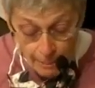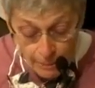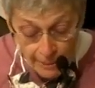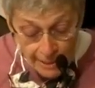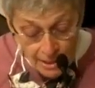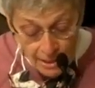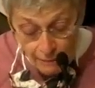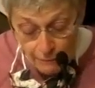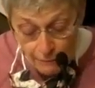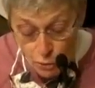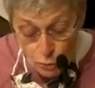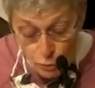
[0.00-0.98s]
Please
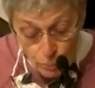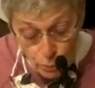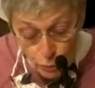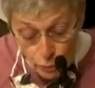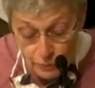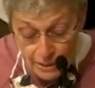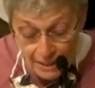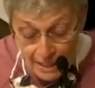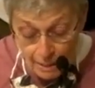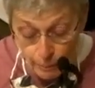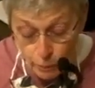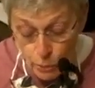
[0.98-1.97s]
give as you're moved and
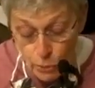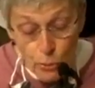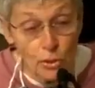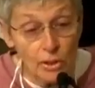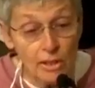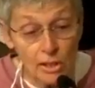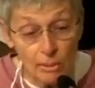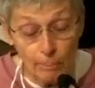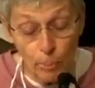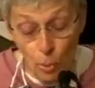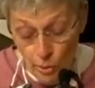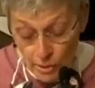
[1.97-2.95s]
able to to this
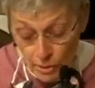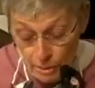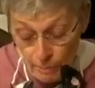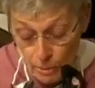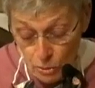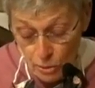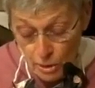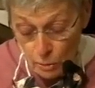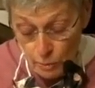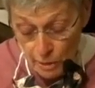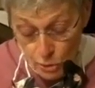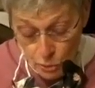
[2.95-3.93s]
important community
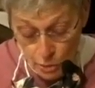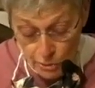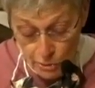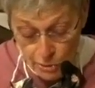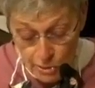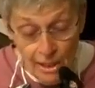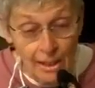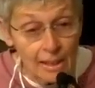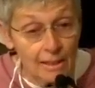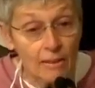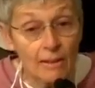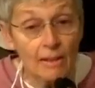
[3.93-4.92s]
resource.
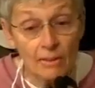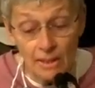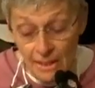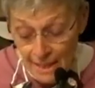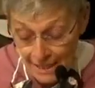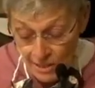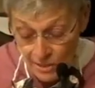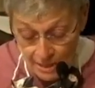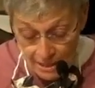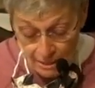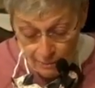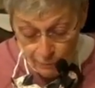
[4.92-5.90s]
I think the text to
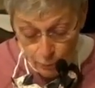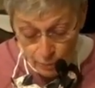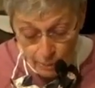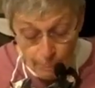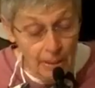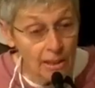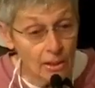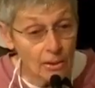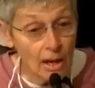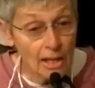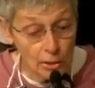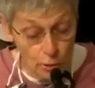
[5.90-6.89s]
give will appear
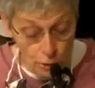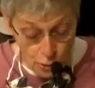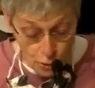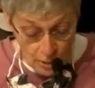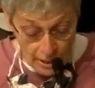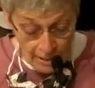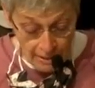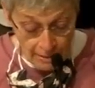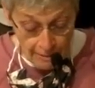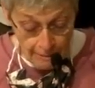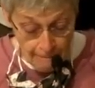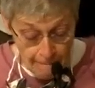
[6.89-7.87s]
on your screen.